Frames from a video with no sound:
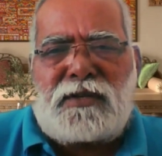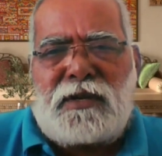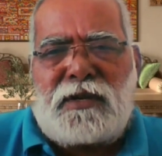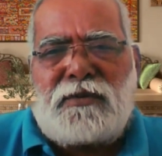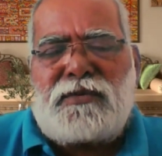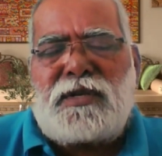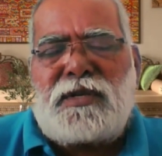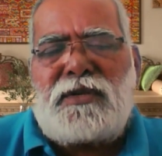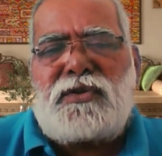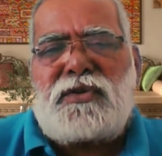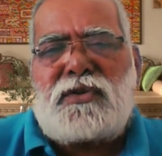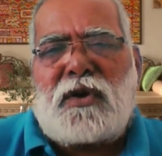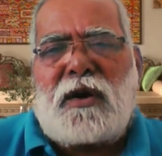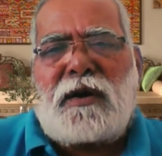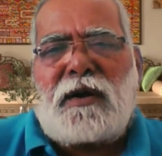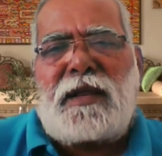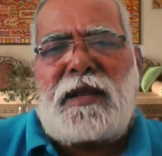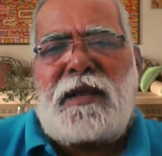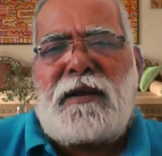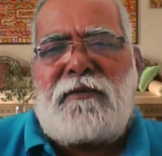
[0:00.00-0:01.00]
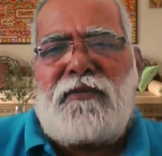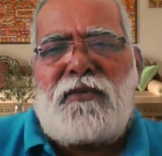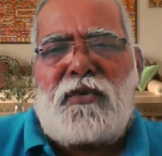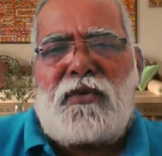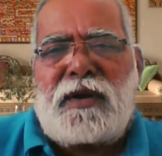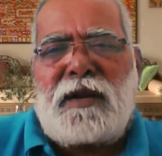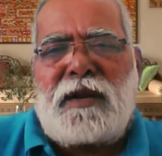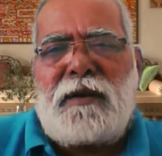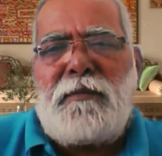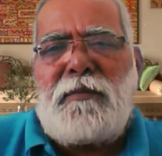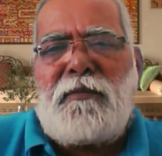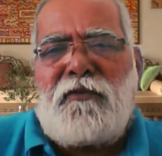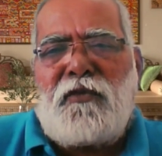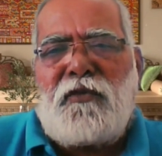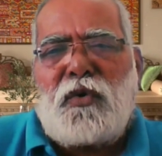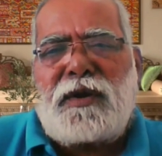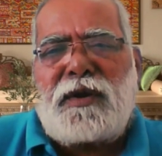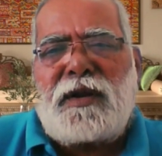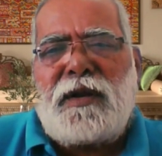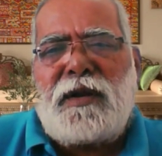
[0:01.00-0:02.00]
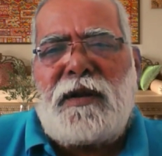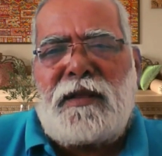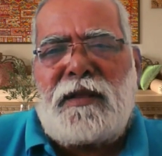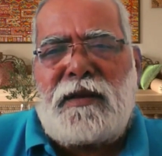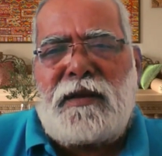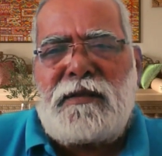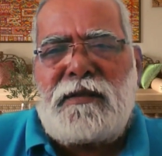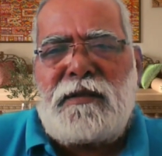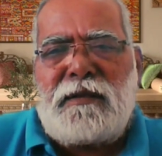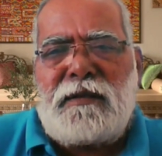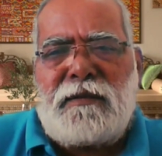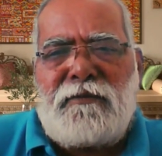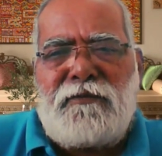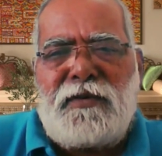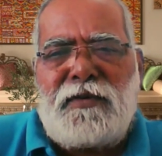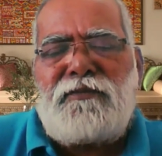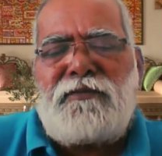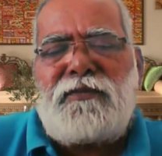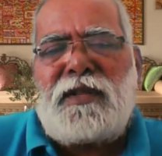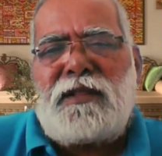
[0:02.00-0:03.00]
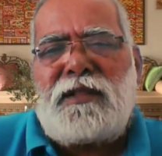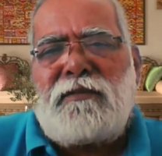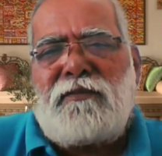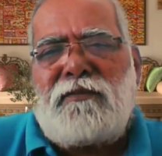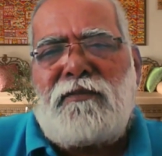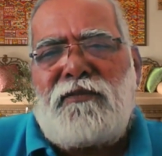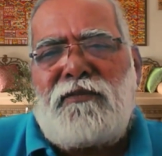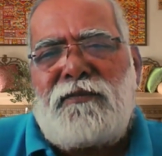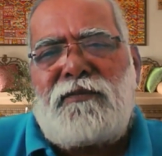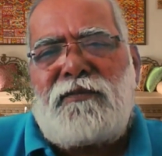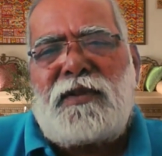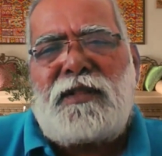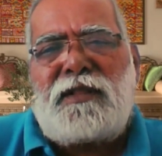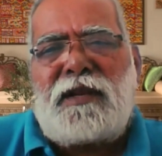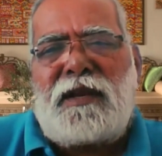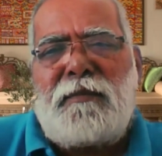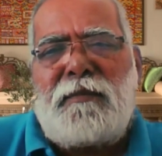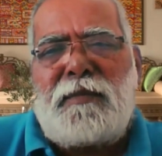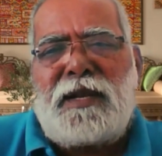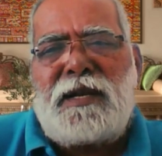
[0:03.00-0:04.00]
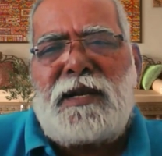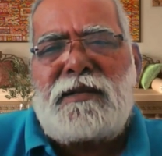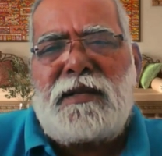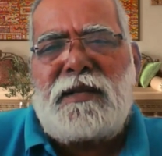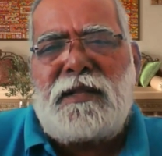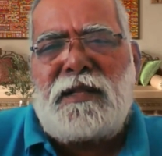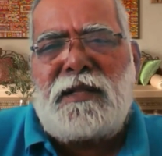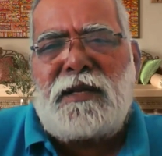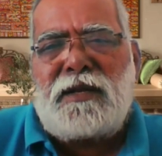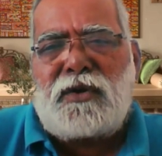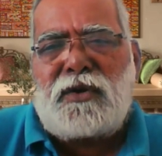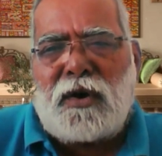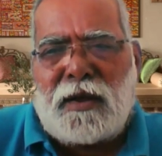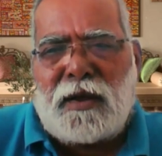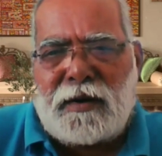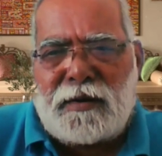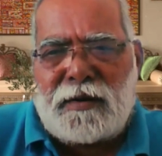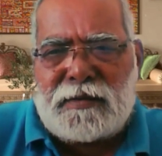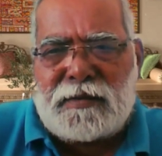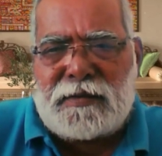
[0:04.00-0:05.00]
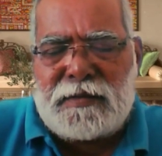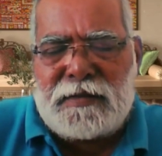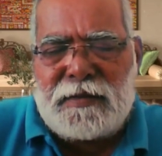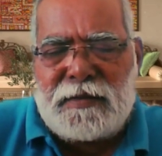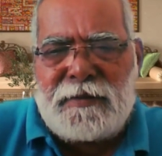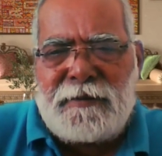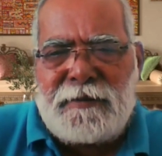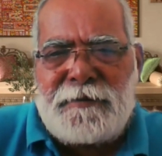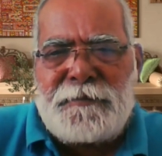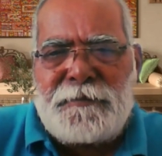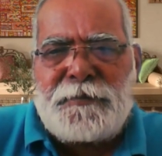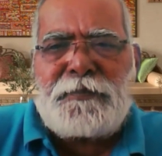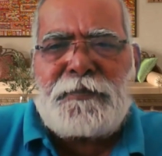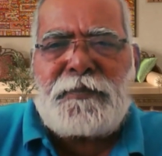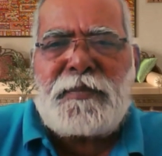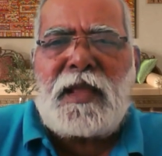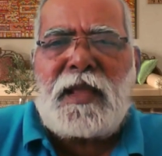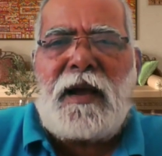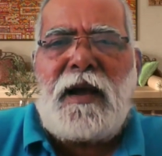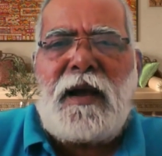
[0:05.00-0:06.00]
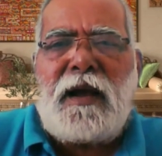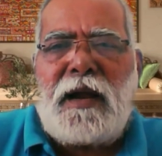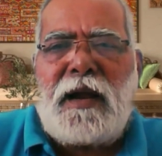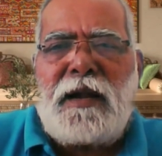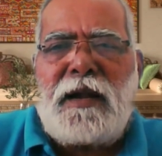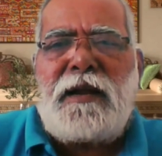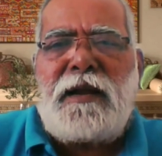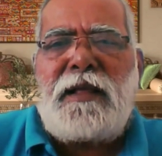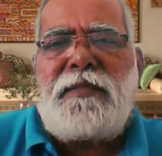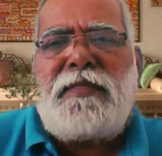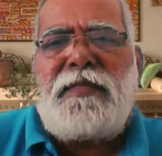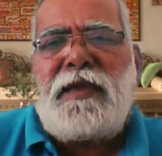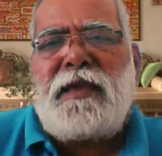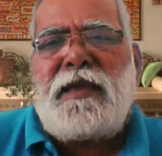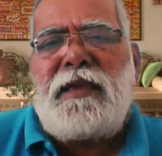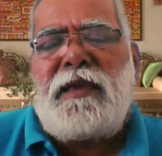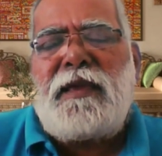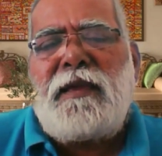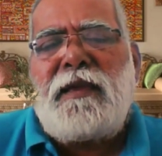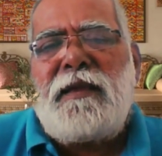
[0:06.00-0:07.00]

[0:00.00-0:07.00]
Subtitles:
is starting at 14 degree 53 minutes in the Taurus, and the